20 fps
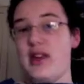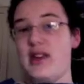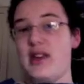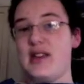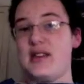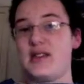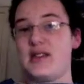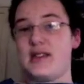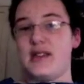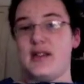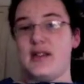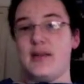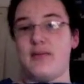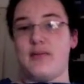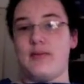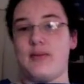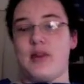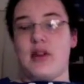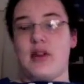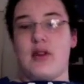easily
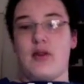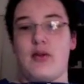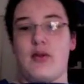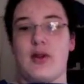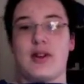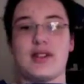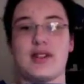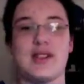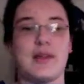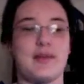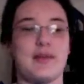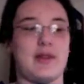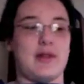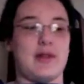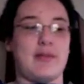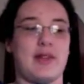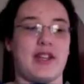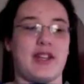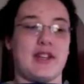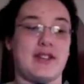well
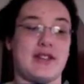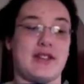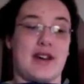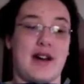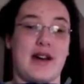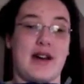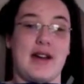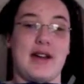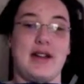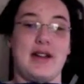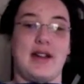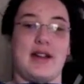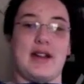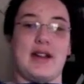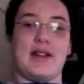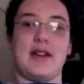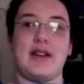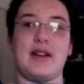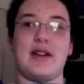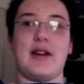accepted because I
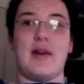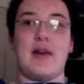need